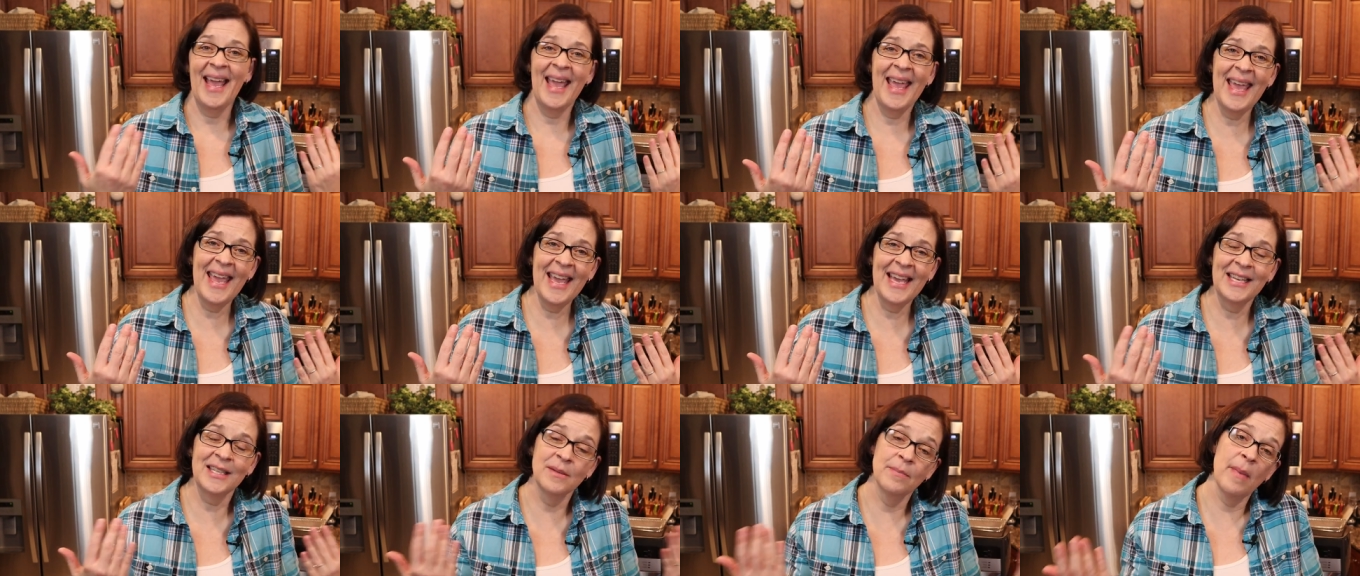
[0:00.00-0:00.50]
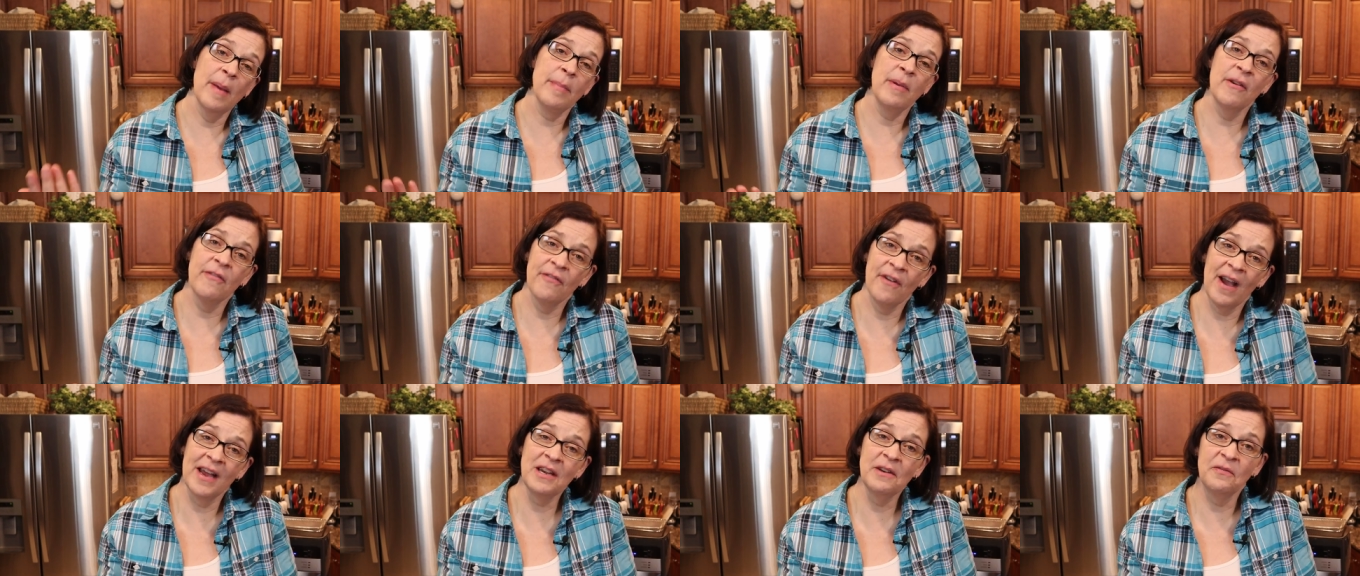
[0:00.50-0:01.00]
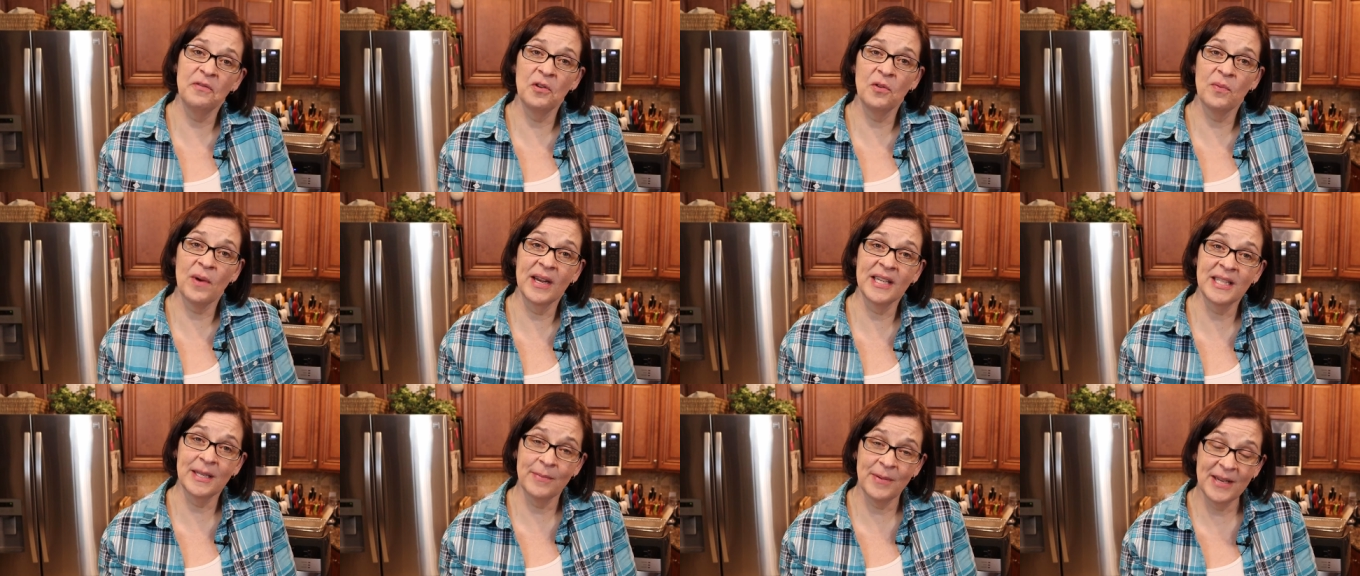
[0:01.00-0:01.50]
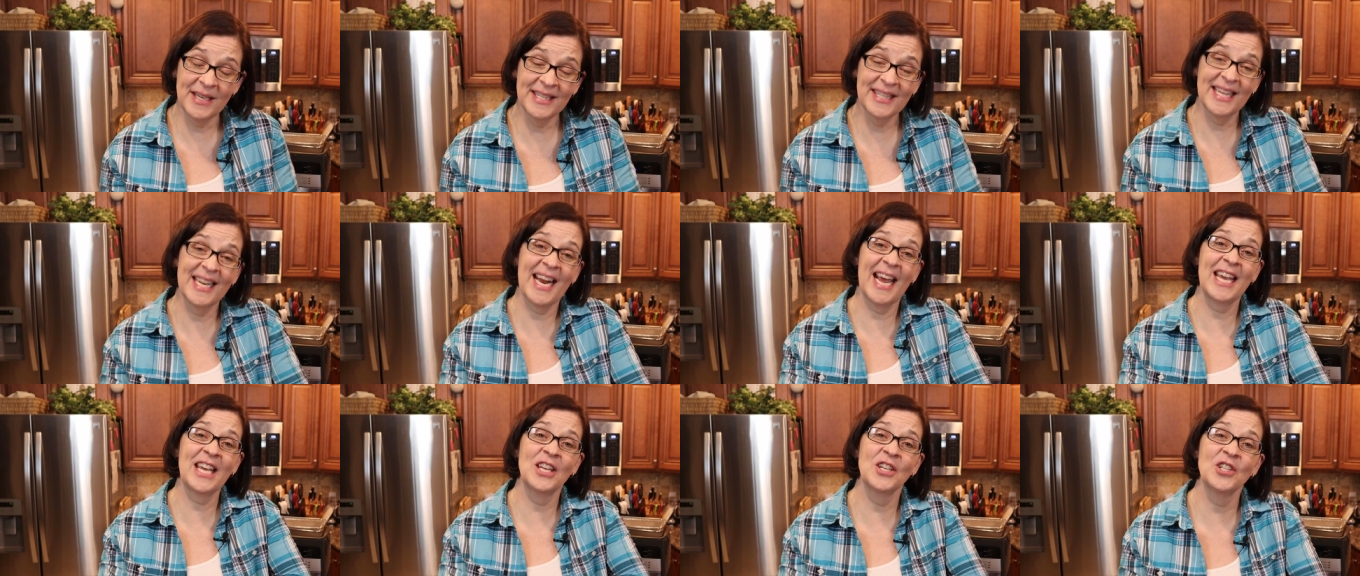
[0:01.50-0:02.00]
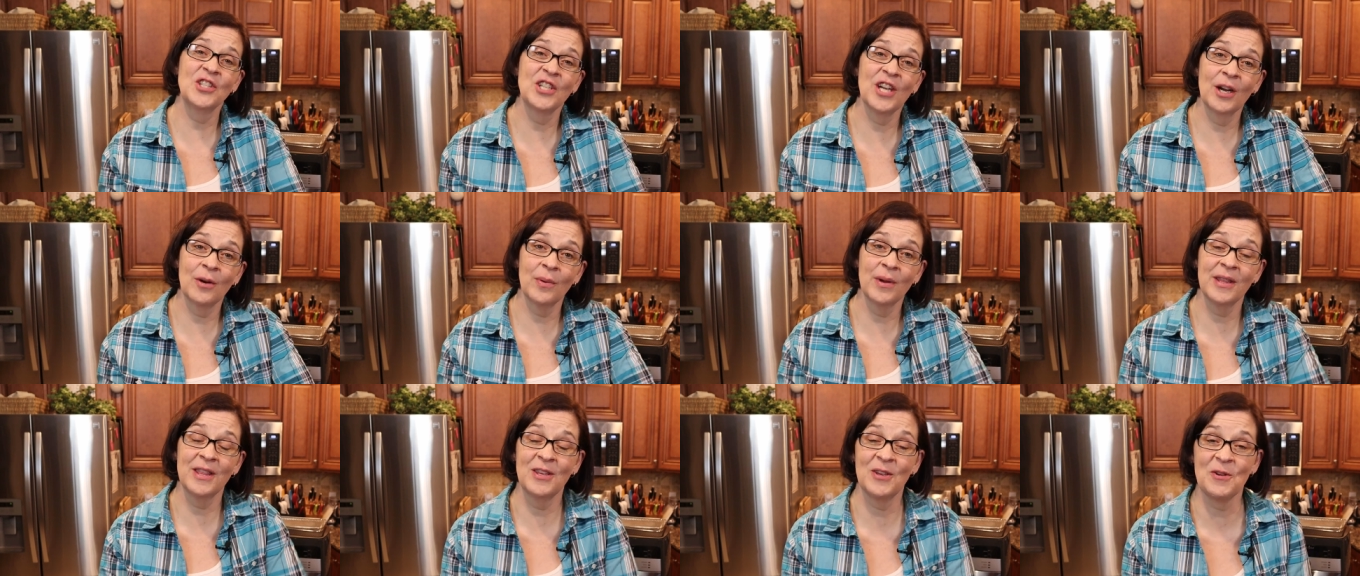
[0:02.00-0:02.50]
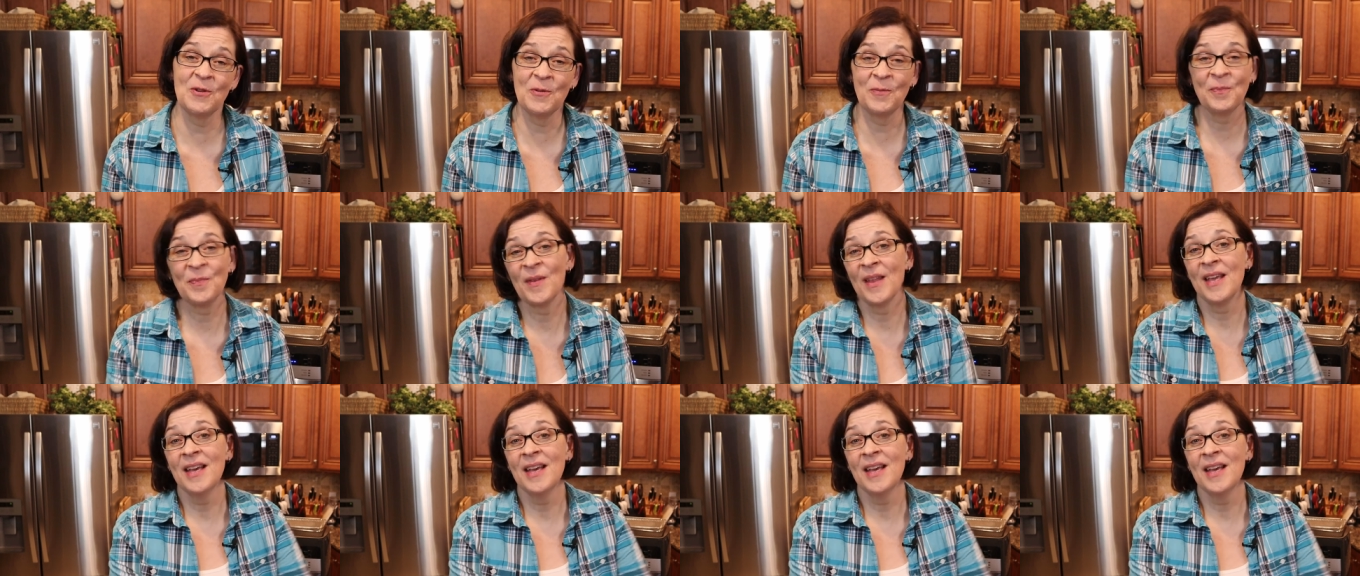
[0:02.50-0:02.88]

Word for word: and maybe find a few recipes that I can share with you.